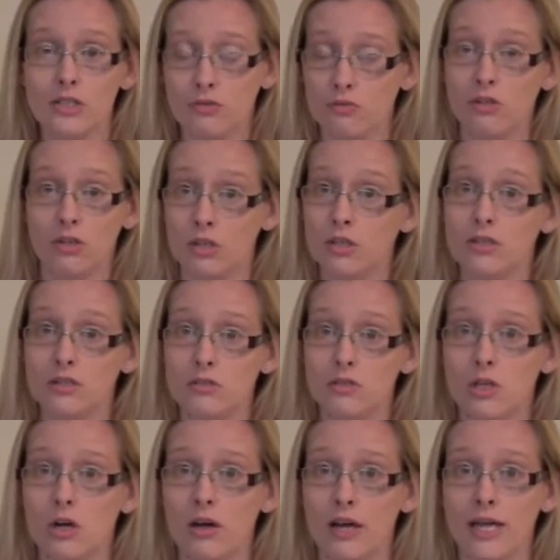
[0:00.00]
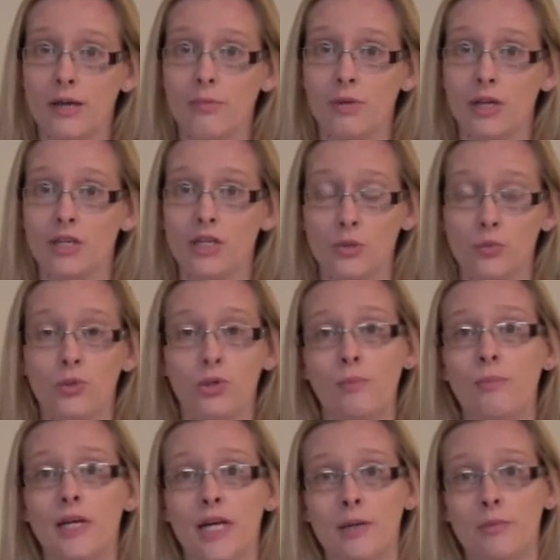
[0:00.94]
You've got lots of time and you will
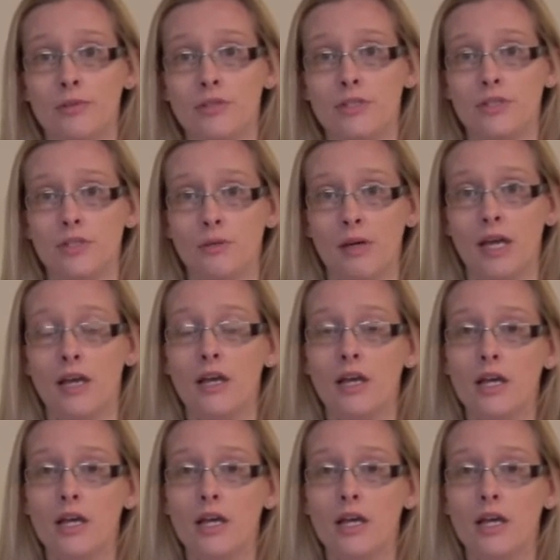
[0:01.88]
be able to do it.